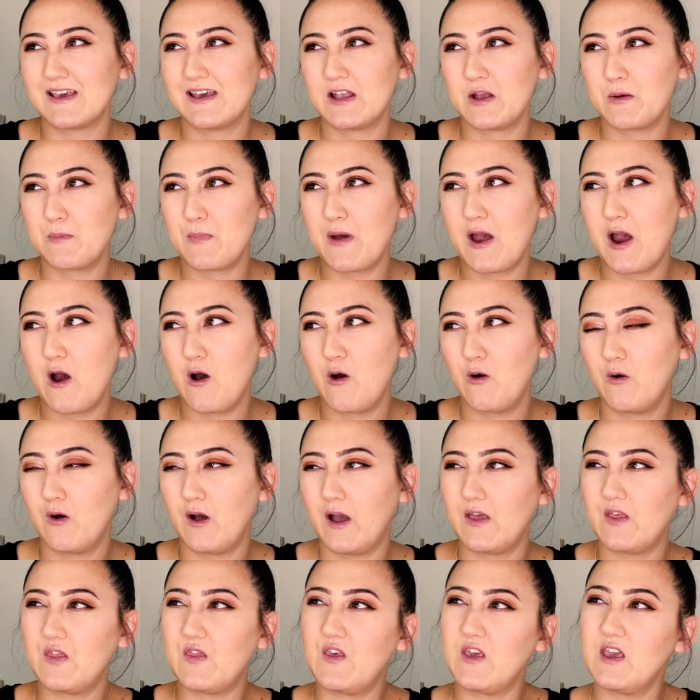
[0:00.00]
in about,
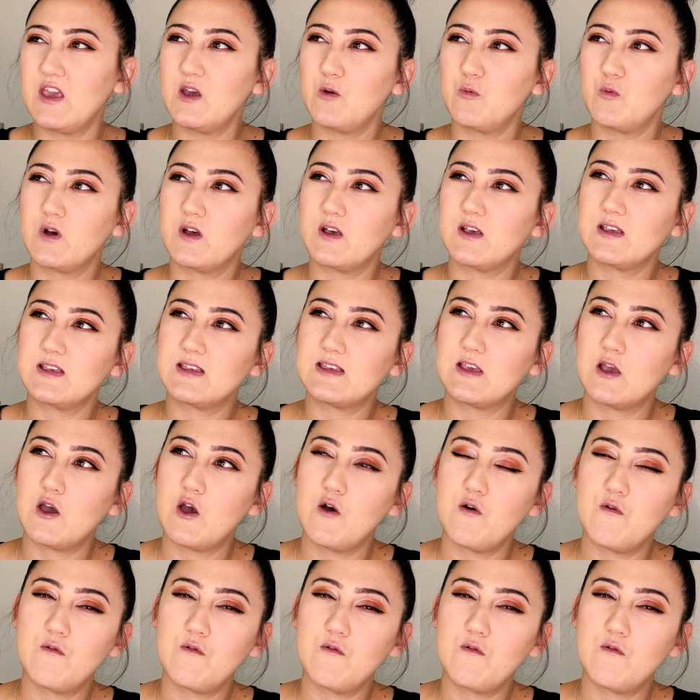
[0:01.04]
I think it was